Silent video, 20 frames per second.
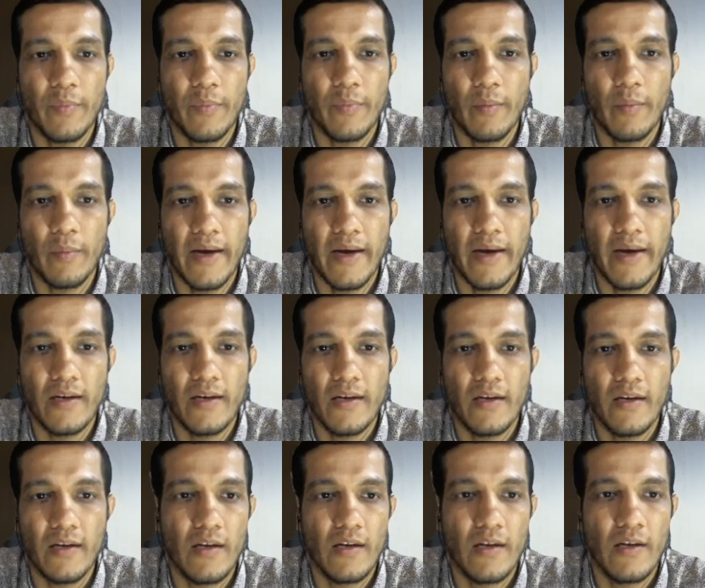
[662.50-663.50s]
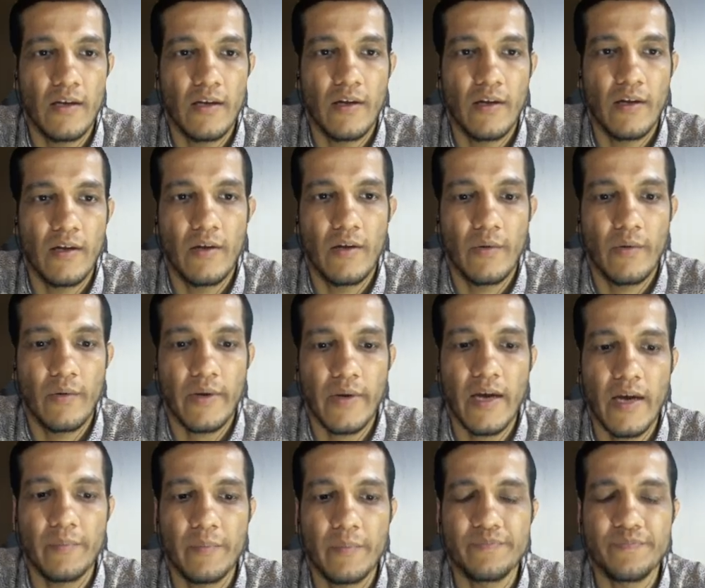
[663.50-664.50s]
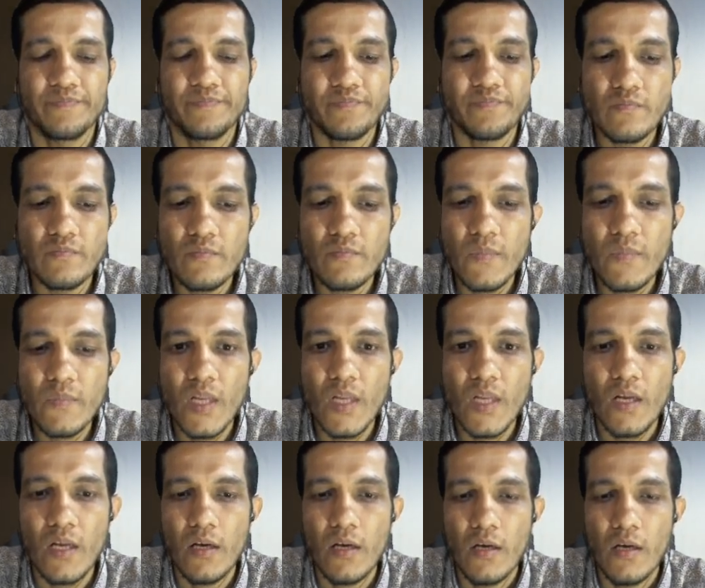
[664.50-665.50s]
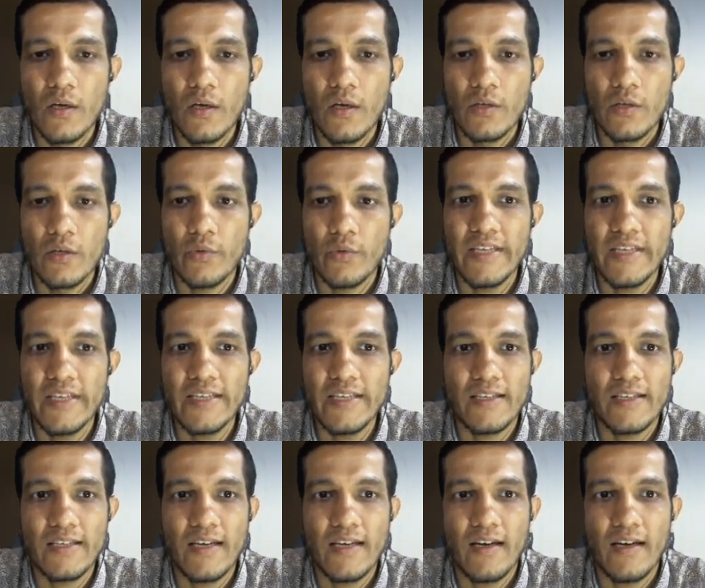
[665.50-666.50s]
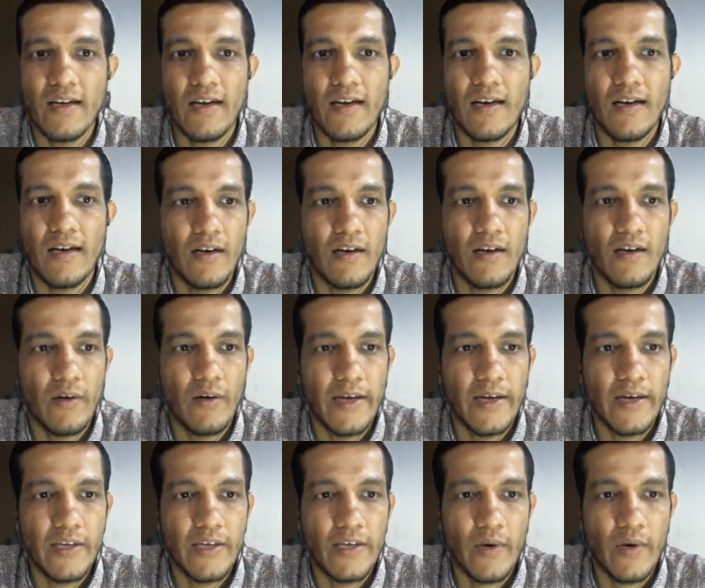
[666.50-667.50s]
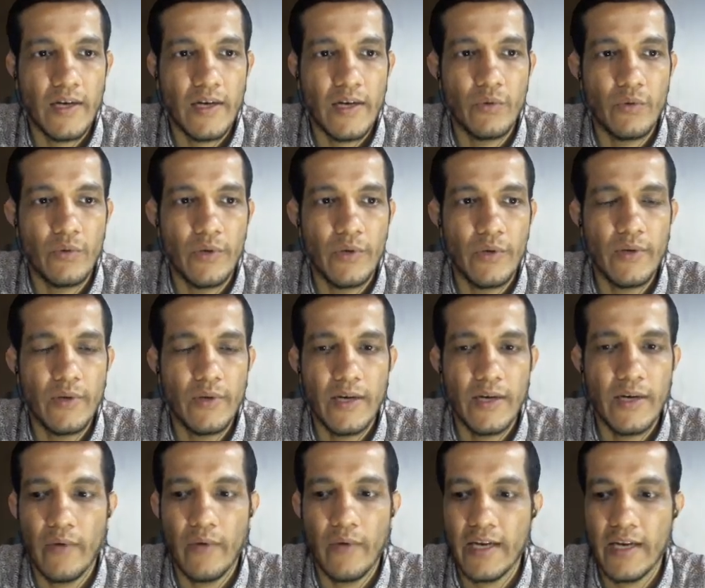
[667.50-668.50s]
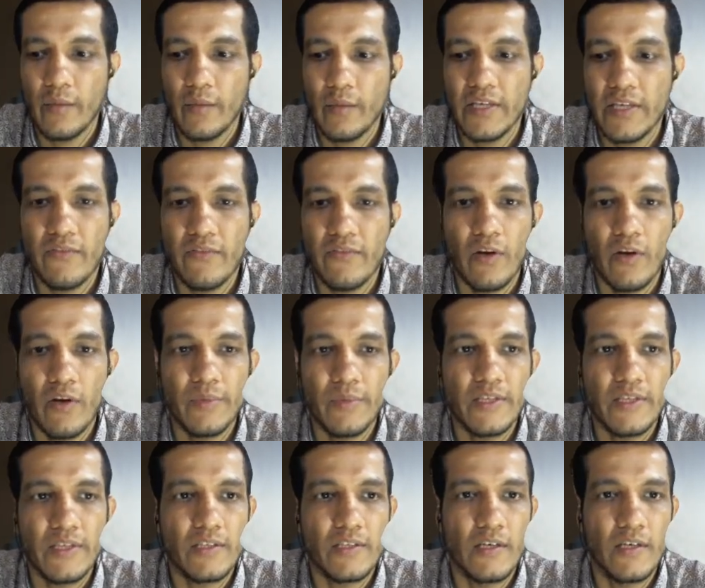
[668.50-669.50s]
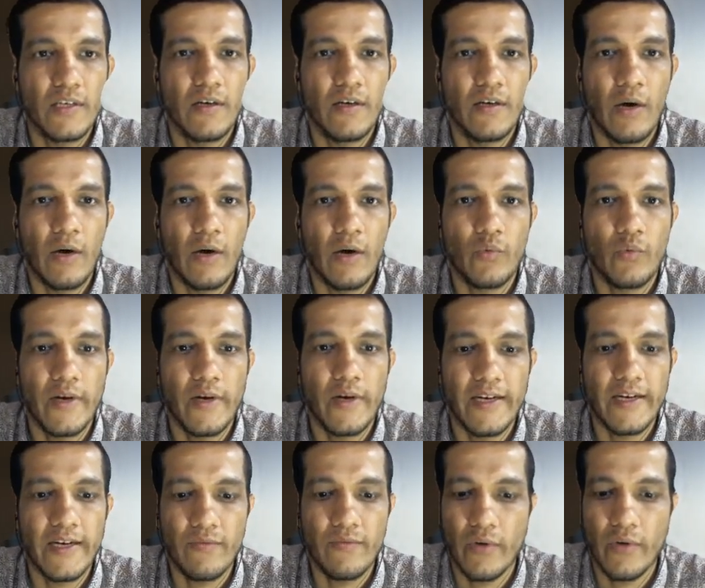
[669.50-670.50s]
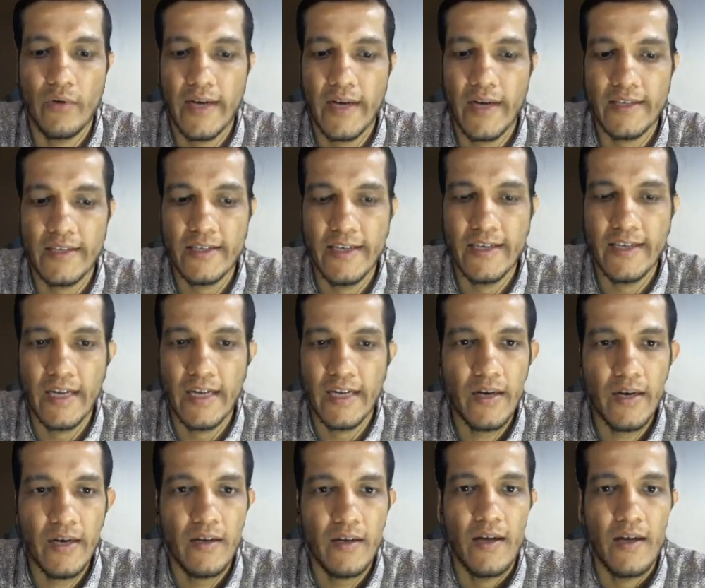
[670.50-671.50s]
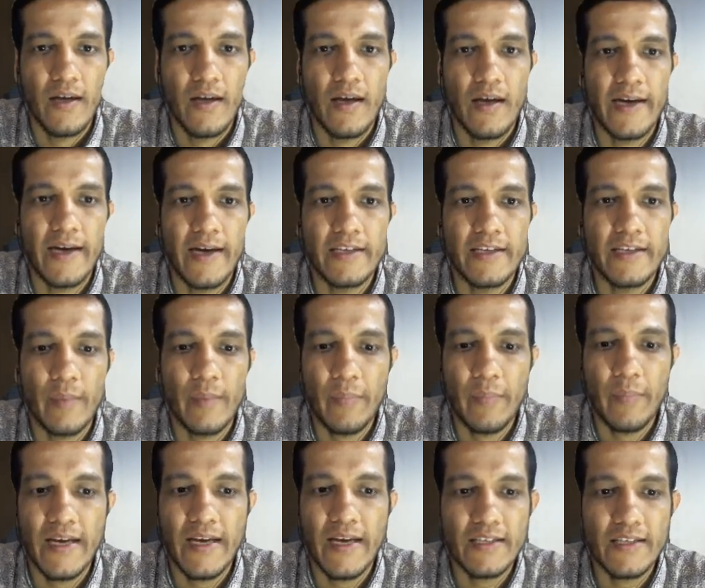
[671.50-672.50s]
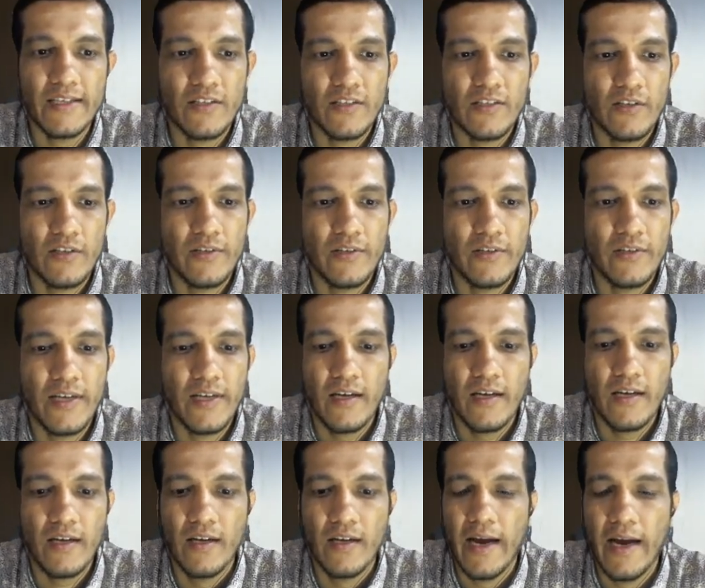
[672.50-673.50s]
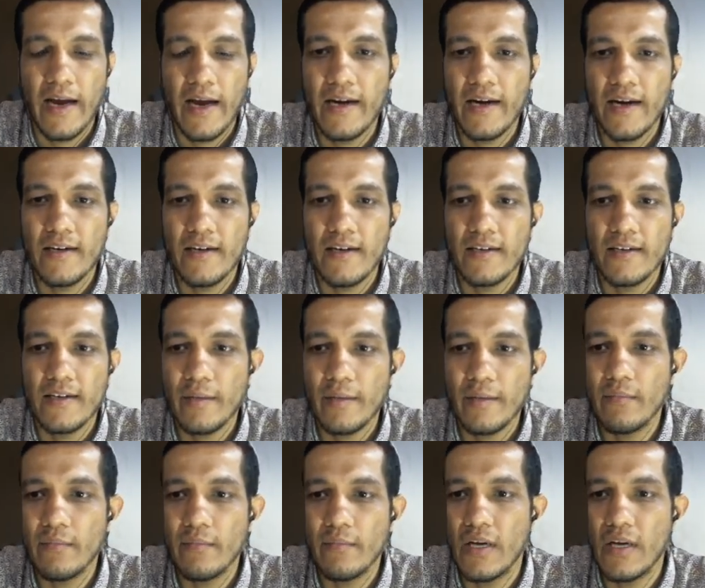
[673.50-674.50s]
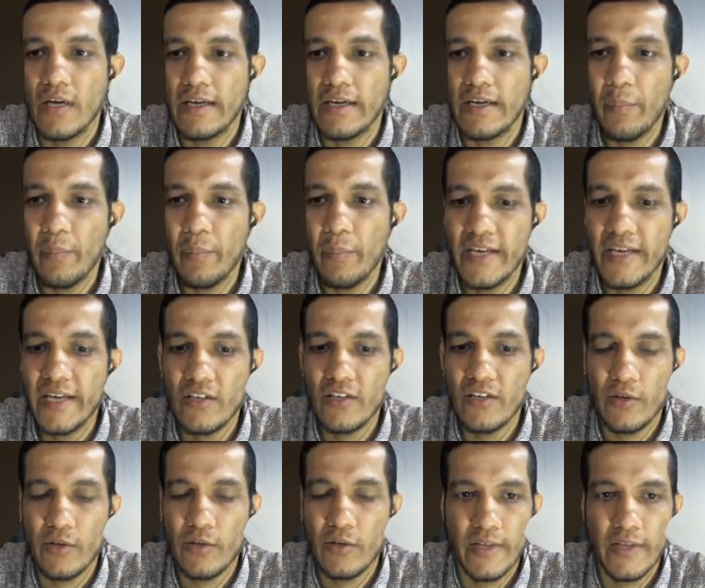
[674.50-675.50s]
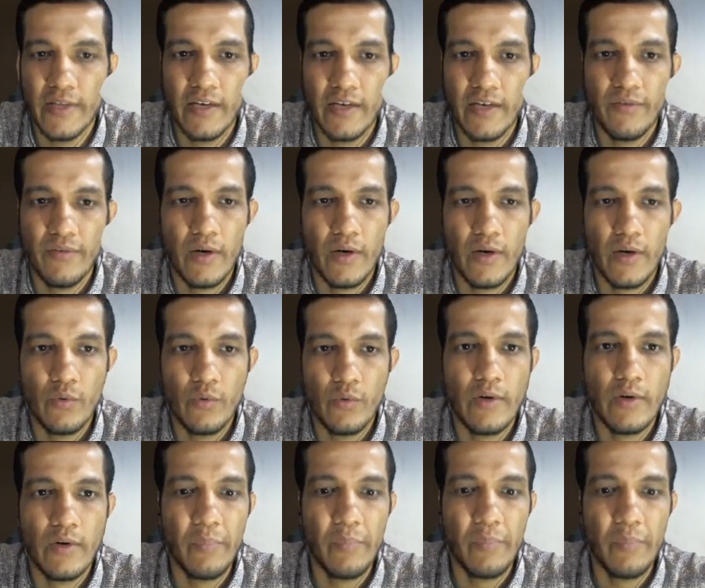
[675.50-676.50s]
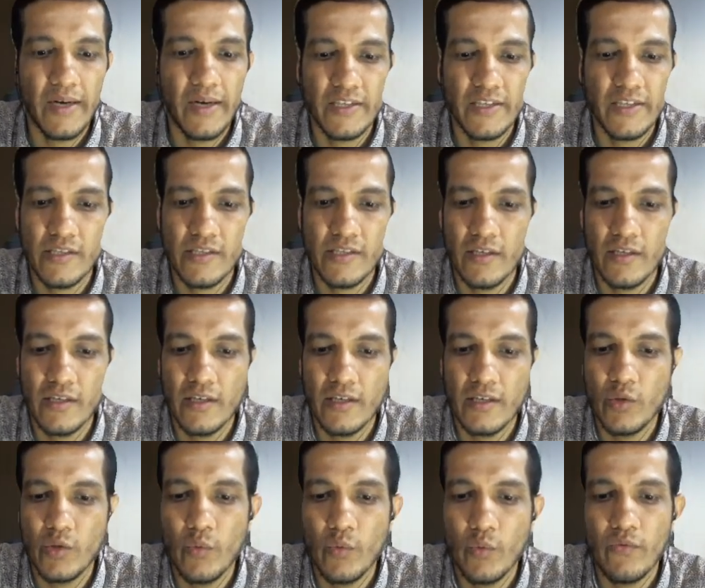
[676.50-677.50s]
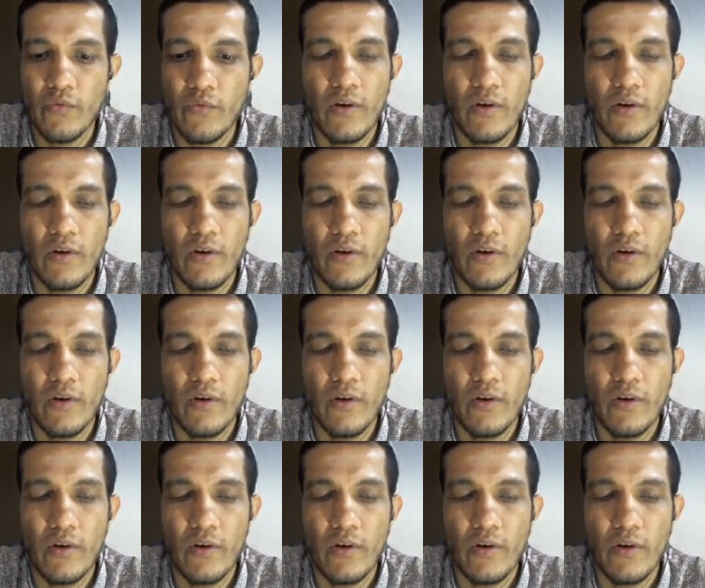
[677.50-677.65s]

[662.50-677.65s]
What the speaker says: in mind. Okay. So these are the what I told you, like working principle of this outward radial flow reaction turbine, and some applications also there, and some comparison also there. If you want to compare this two